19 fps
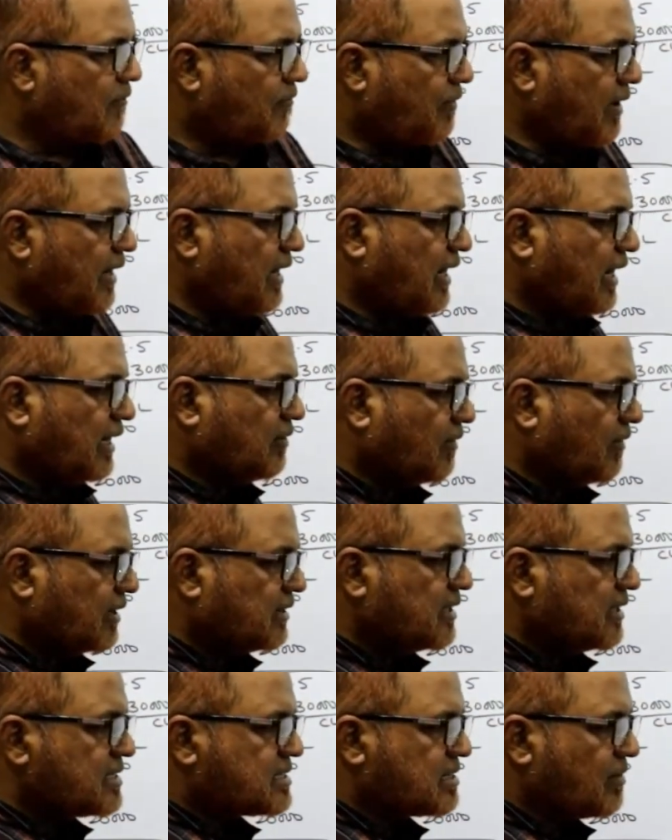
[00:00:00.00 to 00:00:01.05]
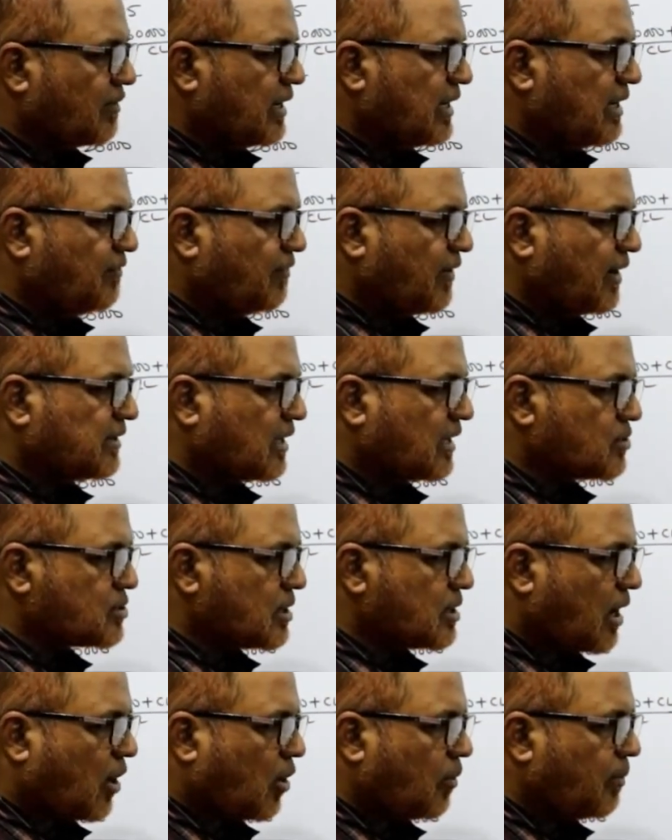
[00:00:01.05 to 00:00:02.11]
When net worth is
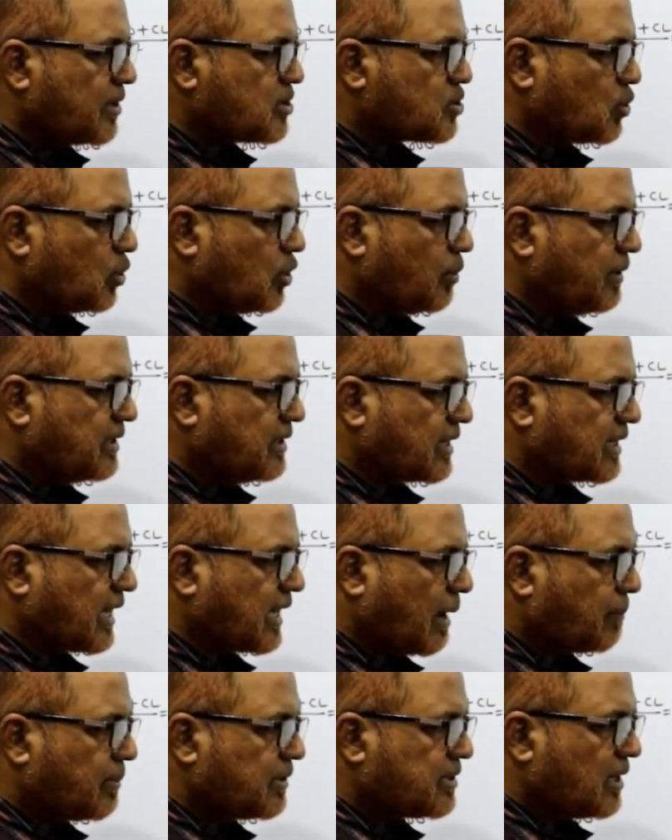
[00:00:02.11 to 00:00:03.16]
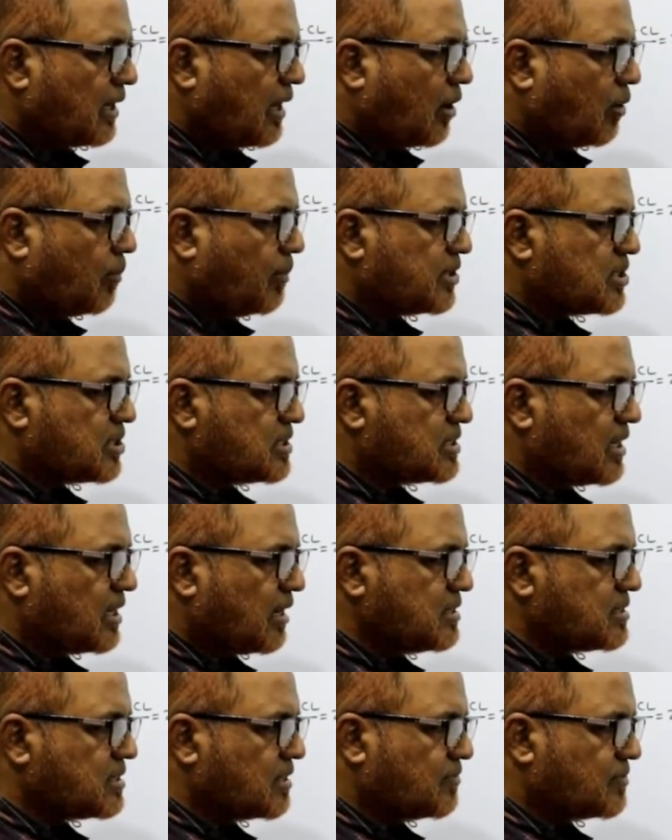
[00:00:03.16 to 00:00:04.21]
75,000, how much would be the capital? How much is the
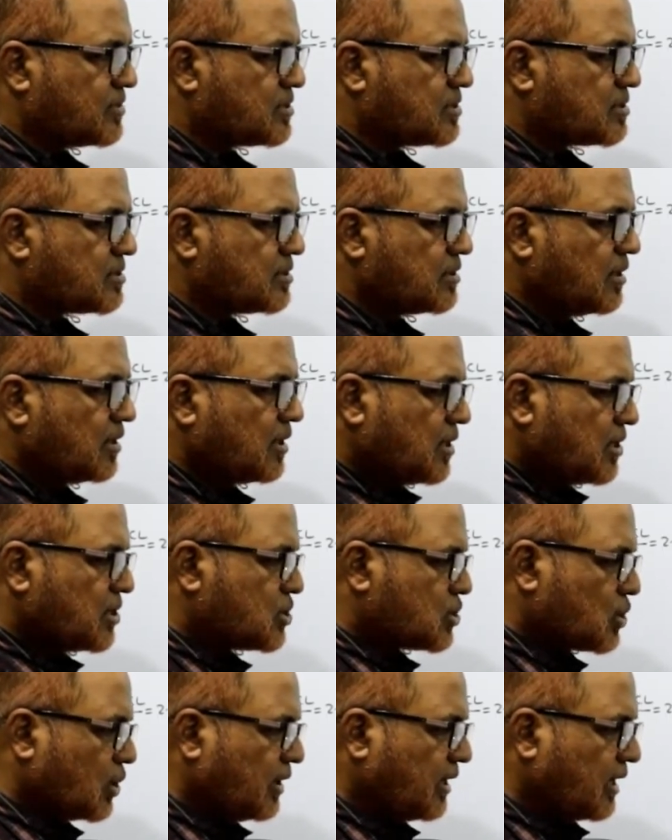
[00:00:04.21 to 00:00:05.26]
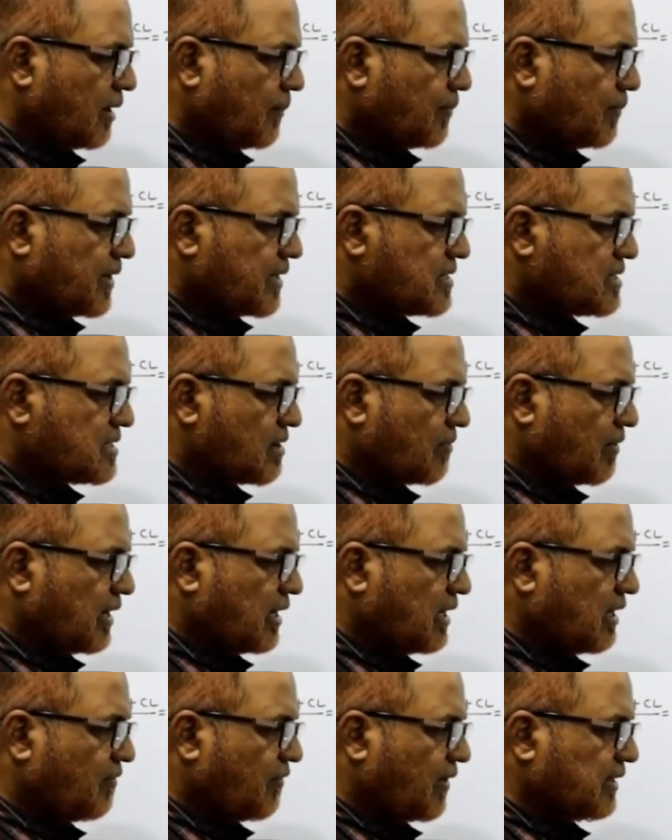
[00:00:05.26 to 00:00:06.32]
reserves? So here
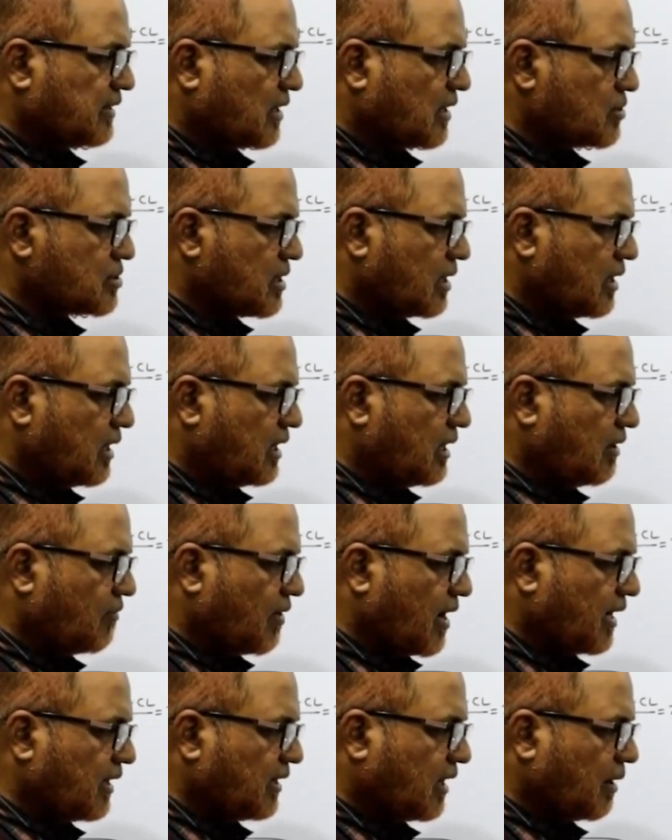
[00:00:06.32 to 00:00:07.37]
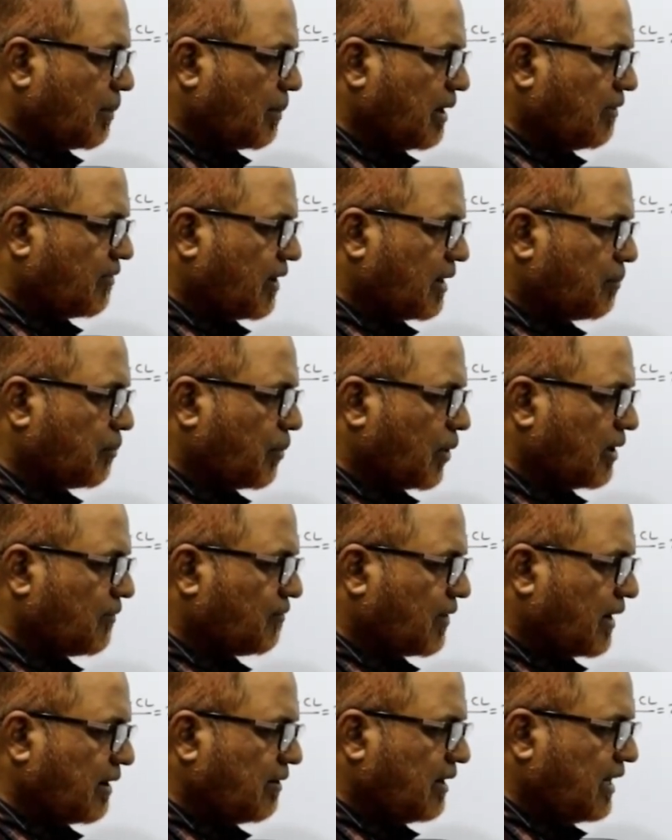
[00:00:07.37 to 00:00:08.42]
75,000 divided by
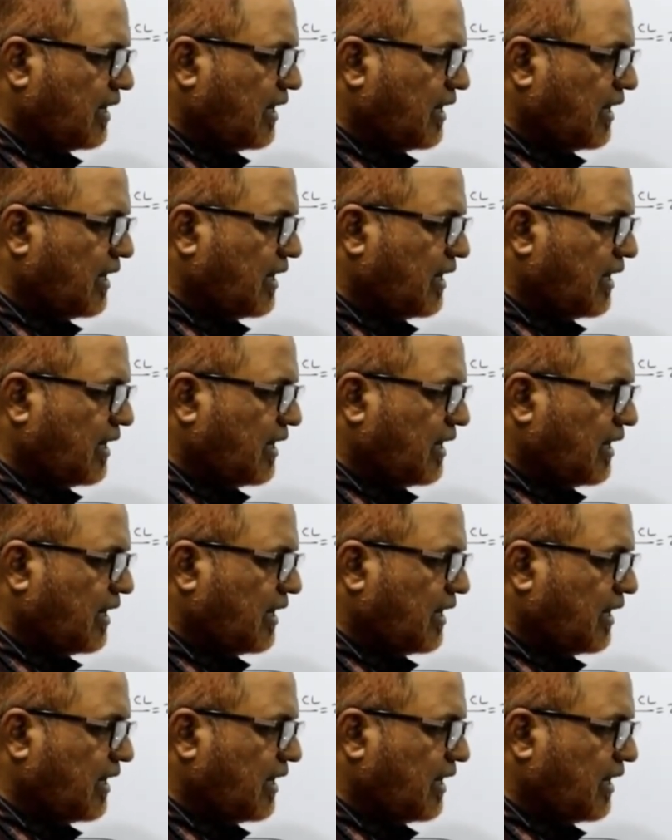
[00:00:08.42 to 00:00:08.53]
1.5